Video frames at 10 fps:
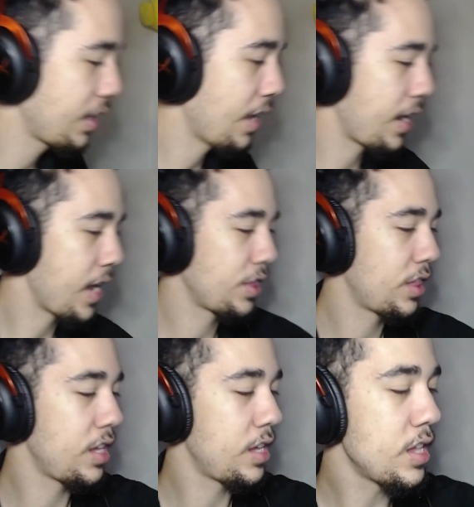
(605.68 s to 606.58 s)
I got
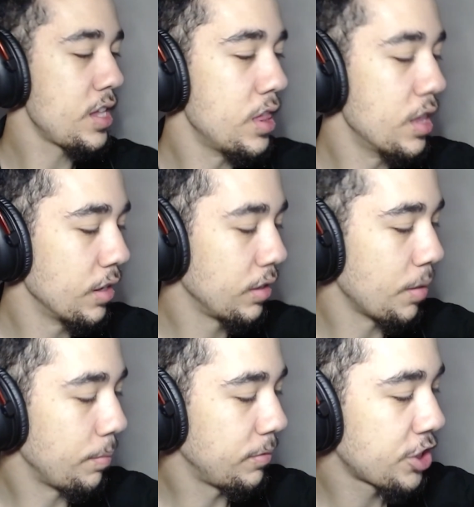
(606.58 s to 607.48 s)
the
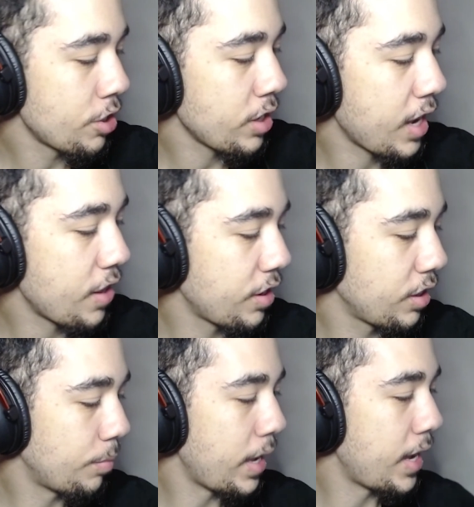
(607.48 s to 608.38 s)
shirt and
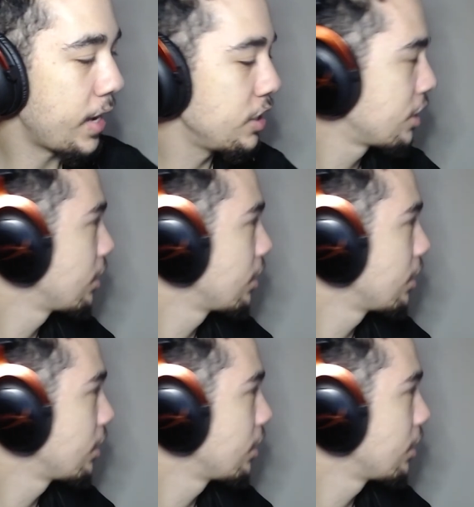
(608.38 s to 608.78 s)
the badge.